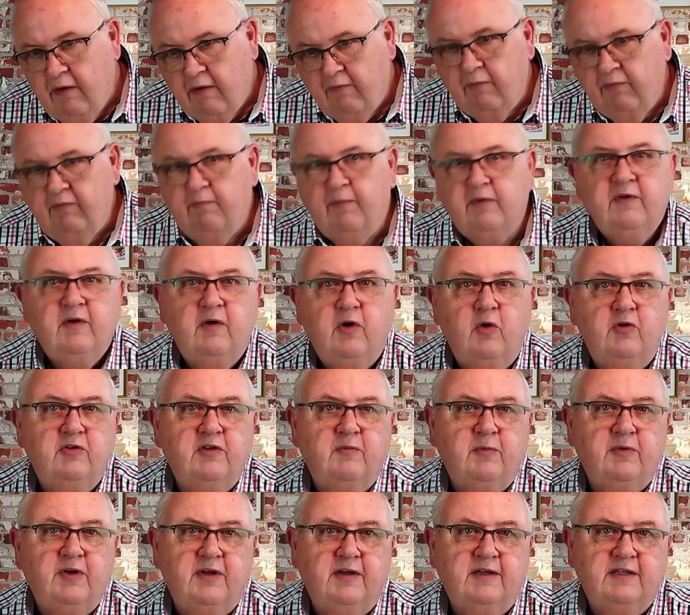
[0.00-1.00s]
Maybe you know
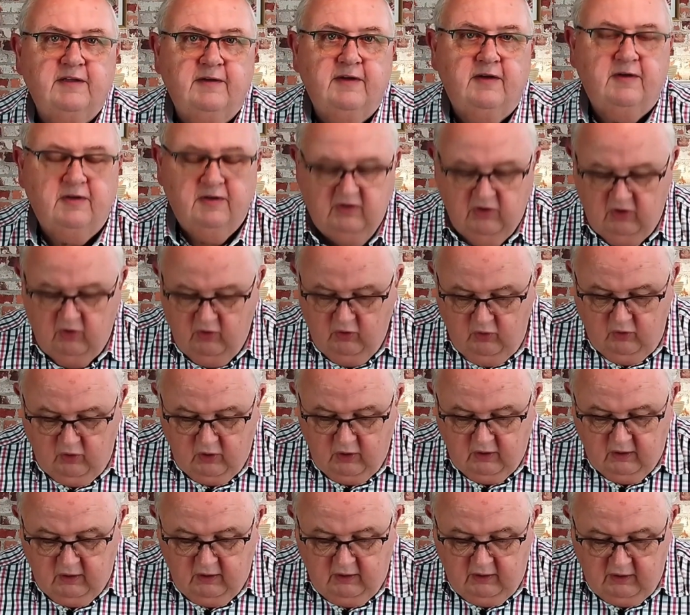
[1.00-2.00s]
something like this too.
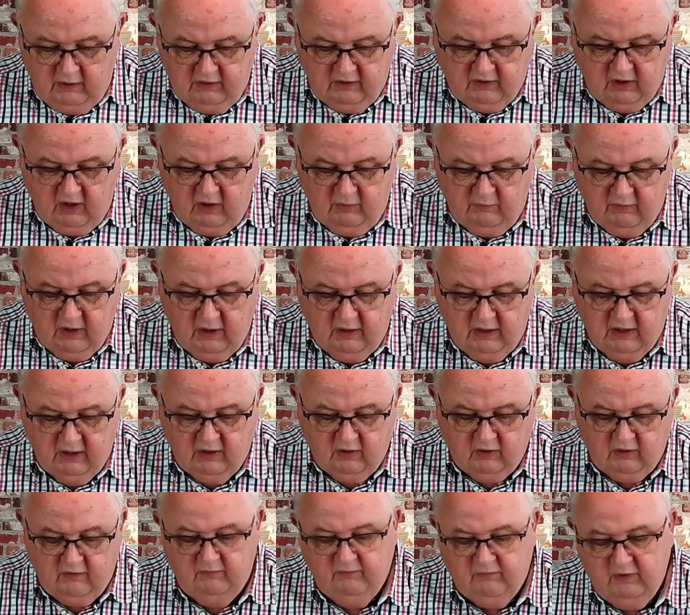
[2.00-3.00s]
It's not a big
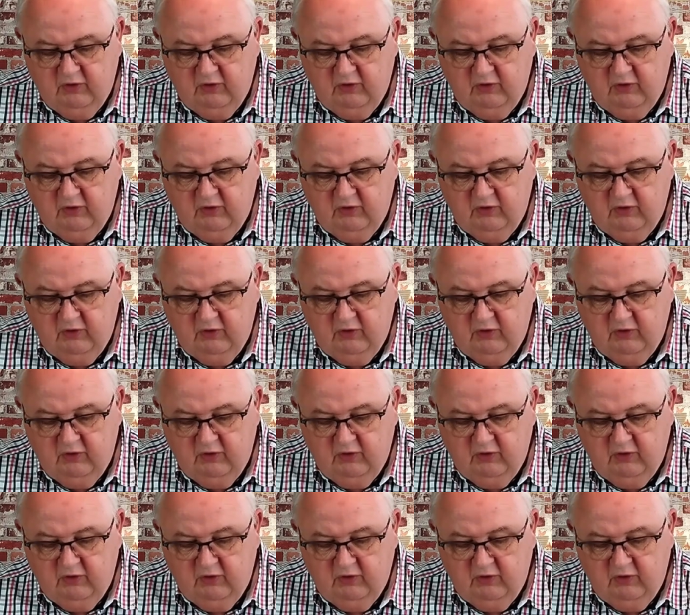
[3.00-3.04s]
deal.